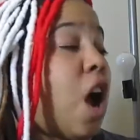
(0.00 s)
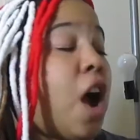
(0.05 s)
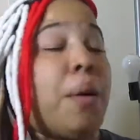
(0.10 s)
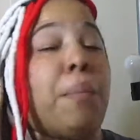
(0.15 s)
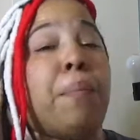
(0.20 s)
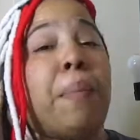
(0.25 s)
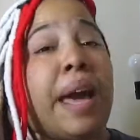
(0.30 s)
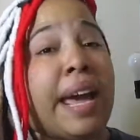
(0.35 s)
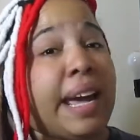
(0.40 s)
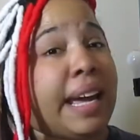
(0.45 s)
are
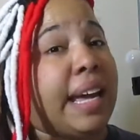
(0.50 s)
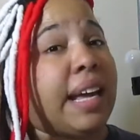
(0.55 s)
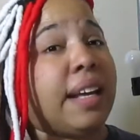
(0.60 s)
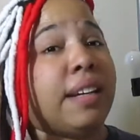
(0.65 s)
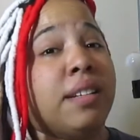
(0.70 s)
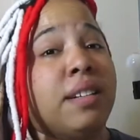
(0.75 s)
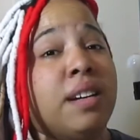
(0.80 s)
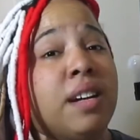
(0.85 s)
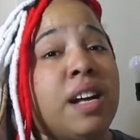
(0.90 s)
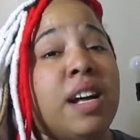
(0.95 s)

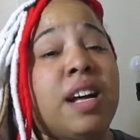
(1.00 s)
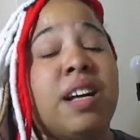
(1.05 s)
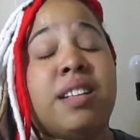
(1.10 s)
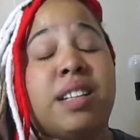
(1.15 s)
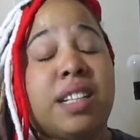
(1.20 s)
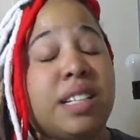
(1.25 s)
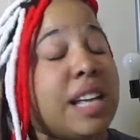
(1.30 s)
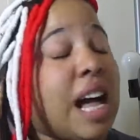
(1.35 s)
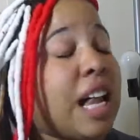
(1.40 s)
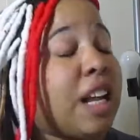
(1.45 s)
banging
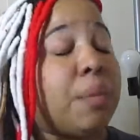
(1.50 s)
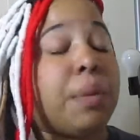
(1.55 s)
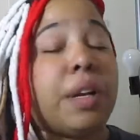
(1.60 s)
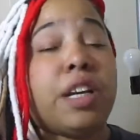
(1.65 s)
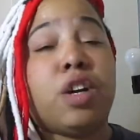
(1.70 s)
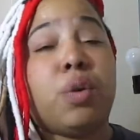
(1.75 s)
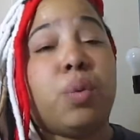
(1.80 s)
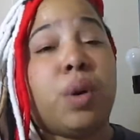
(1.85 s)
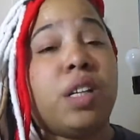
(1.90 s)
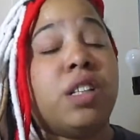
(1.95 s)
these
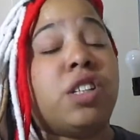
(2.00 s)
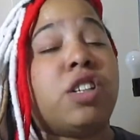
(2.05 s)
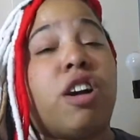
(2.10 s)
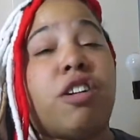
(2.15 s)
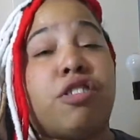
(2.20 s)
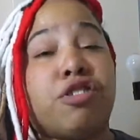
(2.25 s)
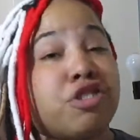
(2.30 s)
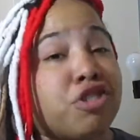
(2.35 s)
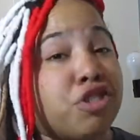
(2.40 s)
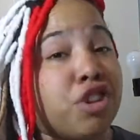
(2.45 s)
jalapeno ones
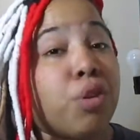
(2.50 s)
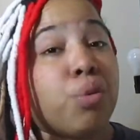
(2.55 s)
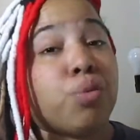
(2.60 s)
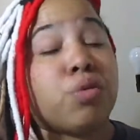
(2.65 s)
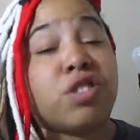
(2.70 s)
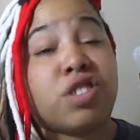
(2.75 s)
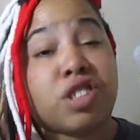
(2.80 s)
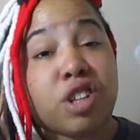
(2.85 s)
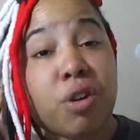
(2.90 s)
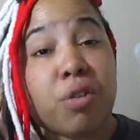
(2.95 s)
are so
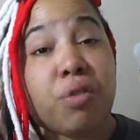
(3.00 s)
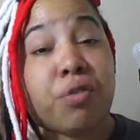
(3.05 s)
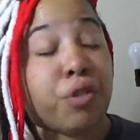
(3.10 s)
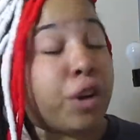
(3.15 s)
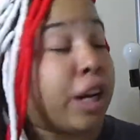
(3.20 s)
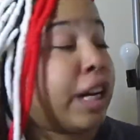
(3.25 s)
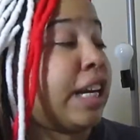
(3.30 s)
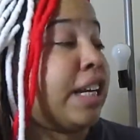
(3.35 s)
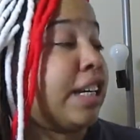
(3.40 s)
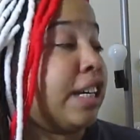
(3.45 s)
so
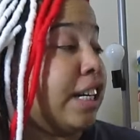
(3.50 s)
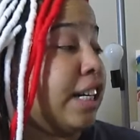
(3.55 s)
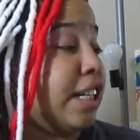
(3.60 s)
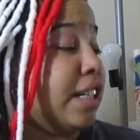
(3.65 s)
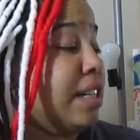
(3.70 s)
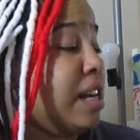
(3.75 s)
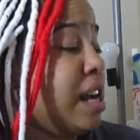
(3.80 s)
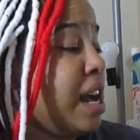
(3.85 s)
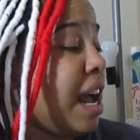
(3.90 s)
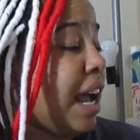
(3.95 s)
freaking
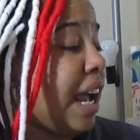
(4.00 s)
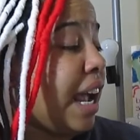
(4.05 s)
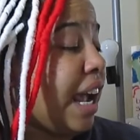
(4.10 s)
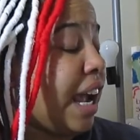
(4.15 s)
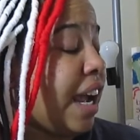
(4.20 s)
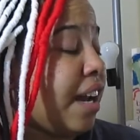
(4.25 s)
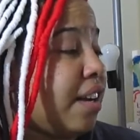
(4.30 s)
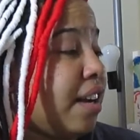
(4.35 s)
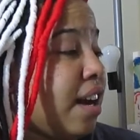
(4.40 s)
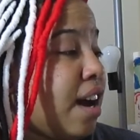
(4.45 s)
good
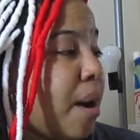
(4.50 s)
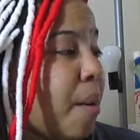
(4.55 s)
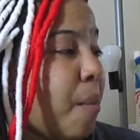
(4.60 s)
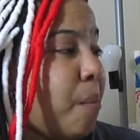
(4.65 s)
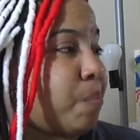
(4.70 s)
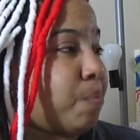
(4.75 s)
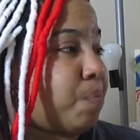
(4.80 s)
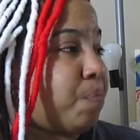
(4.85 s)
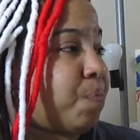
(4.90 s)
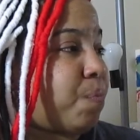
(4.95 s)
and
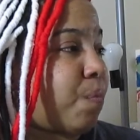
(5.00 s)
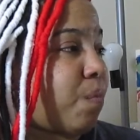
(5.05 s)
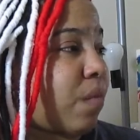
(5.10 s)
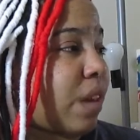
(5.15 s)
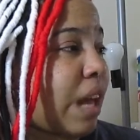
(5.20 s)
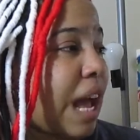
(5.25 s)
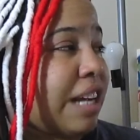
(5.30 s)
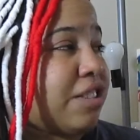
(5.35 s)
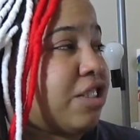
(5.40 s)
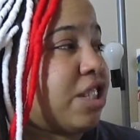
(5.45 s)
um
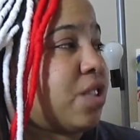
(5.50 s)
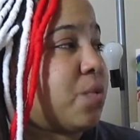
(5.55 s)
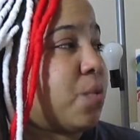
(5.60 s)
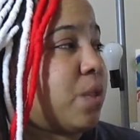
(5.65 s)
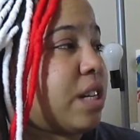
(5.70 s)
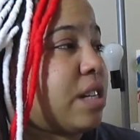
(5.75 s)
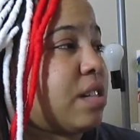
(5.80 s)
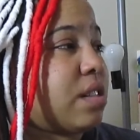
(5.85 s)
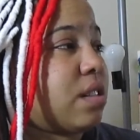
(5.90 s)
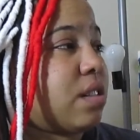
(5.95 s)
i just
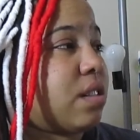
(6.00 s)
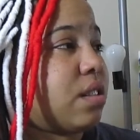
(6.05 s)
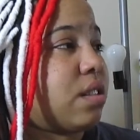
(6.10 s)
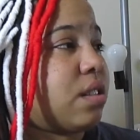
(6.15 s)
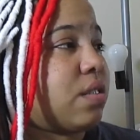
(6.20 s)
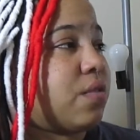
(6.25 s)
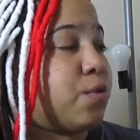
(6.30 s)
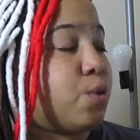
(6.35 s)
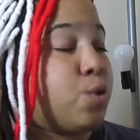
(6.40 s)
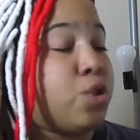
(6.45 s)
went
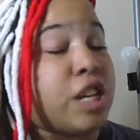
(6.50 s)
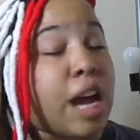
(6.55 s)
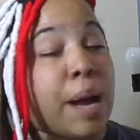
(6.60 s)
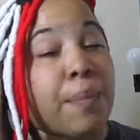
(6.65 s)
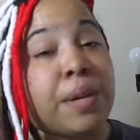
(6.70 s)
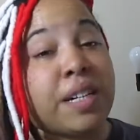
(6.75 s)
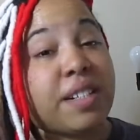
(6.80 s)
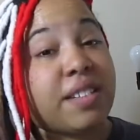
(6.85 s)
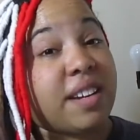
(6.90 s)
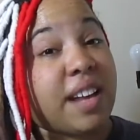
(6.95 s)
food
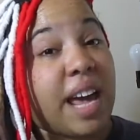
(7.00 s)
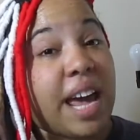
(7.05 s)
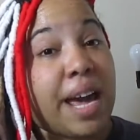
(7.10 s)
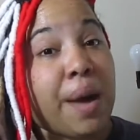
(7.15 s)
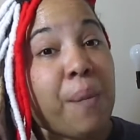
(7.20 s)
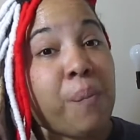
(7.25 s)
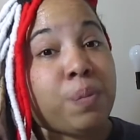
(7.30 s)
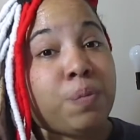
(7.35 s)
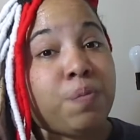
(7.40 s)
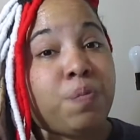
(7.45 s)
shopping
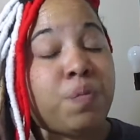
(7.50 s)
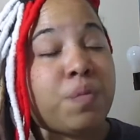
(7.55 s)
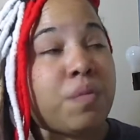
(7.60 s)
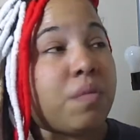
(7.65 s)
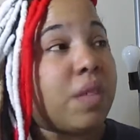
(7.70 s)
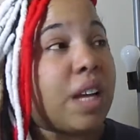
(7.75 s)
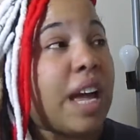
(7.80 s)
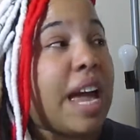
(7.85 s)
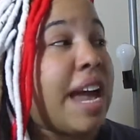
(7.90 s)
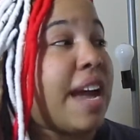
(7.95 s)
today
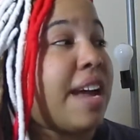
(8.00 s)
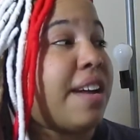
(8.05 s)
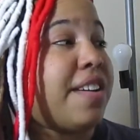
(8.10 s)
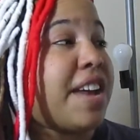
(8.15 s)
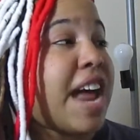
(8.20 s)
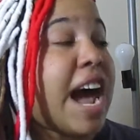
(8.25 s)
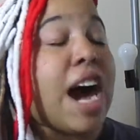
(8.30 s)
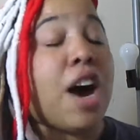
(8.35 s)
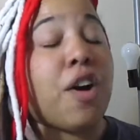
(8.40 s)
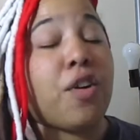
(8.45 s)
and
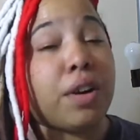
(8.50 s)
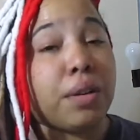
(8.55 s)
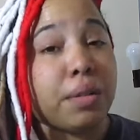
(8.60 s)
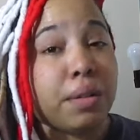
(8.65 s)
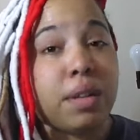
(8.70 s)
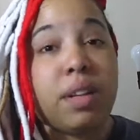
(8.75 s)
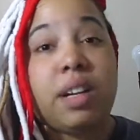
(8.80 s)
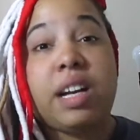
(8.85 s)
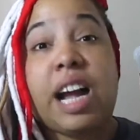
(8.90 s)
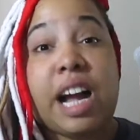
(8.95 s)
now
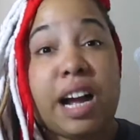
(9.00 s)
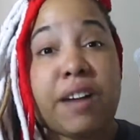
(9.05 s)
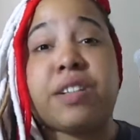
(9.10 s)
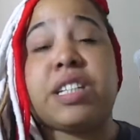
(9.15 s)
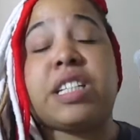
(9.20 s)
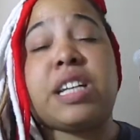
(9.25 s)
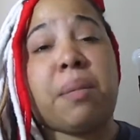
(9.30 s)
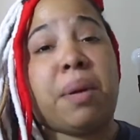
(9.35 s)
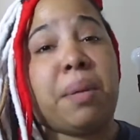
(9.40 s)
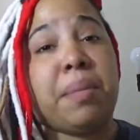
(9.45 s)

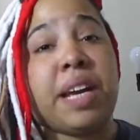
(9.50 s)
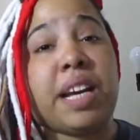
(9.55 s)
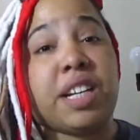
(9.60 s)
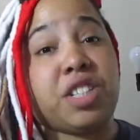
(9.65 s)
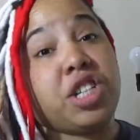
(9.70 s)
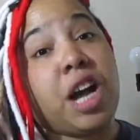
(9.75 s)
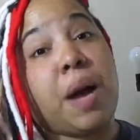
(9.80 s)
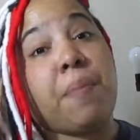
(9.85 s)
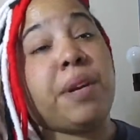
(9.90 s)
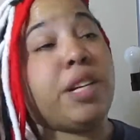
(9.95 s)
every time I make a
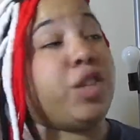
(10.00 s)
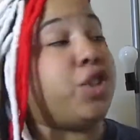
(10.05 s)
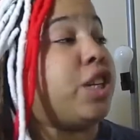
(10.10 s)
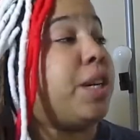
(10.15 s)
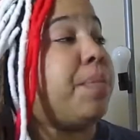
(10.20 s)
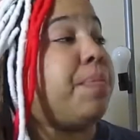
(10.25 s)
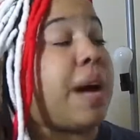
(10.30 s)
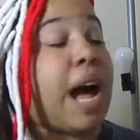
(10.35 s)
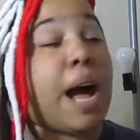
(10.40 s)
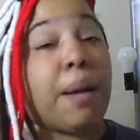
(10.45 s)
shopping
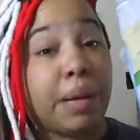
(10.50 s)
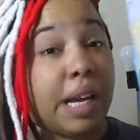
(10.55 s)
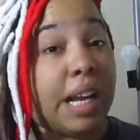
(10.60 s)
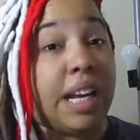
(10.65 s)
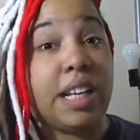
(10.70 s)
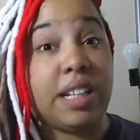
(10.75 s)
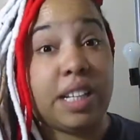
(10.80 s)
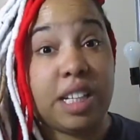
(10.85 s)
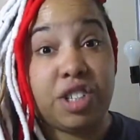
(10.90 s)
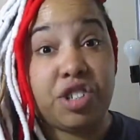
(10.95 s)
trip, I'm
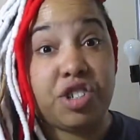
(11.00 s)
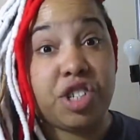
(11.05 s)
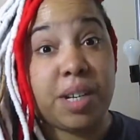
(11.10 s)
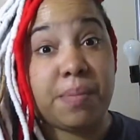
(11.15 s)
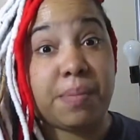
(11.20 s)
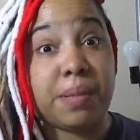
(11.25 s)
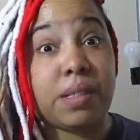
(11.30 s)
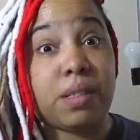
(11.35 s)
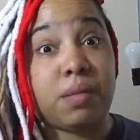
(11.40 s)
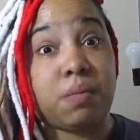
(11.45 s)
getting these
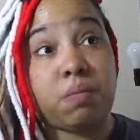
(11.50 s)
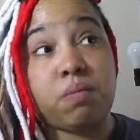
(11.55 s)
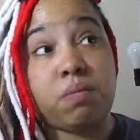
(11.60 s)
chips